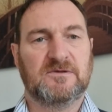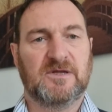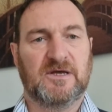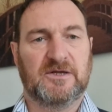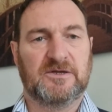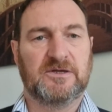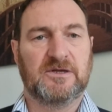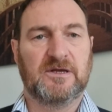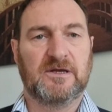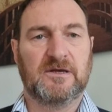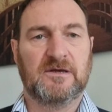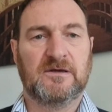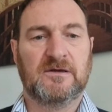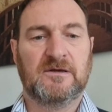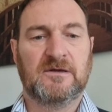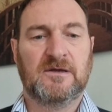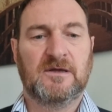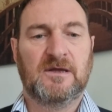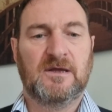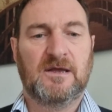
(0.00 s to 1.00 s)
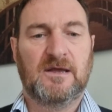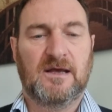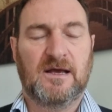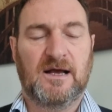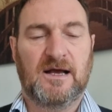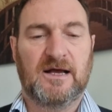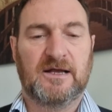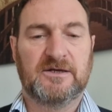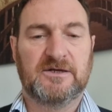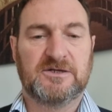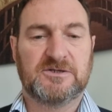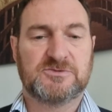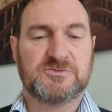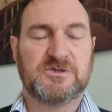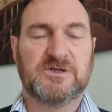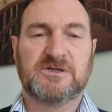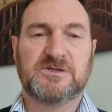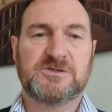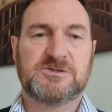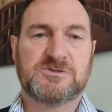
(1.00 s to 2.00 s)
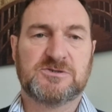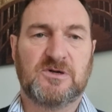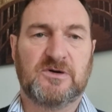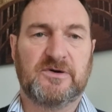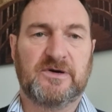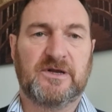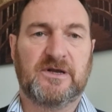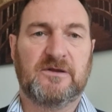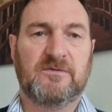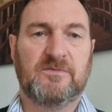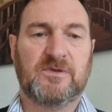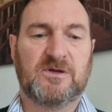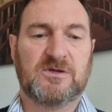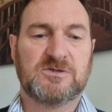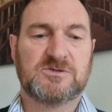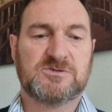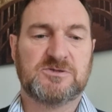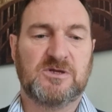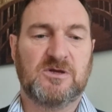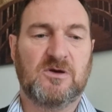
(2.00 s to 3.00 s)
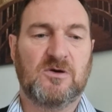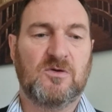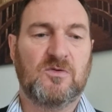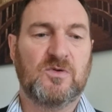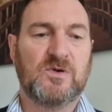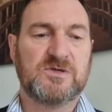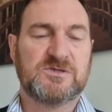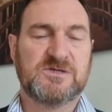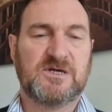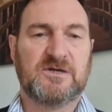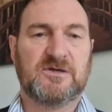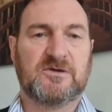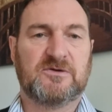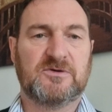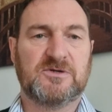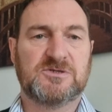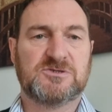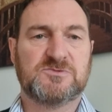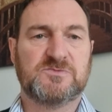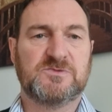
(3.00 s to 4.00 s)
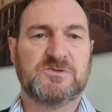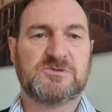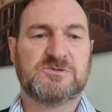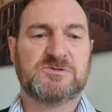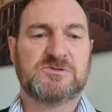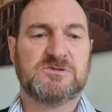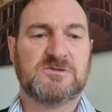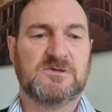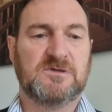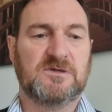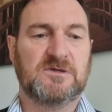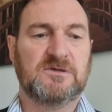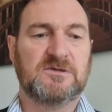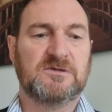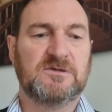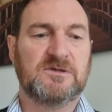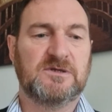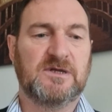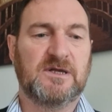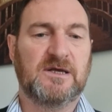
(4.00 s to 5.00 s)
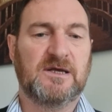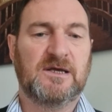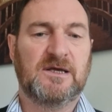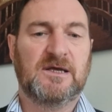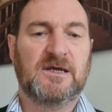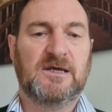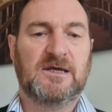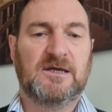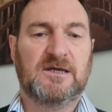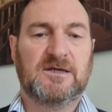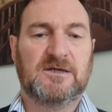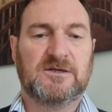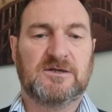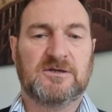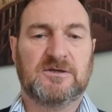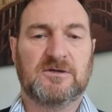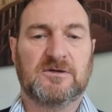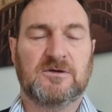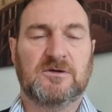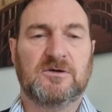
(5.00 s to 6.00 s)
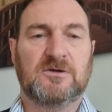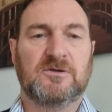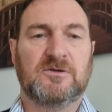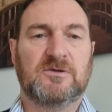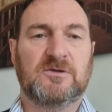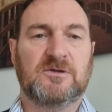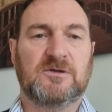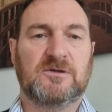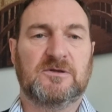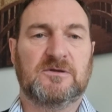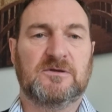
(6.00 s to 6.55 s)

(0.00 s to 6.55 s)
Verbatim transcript: that year and he's really sorry because they always had a Christmas and uh, you know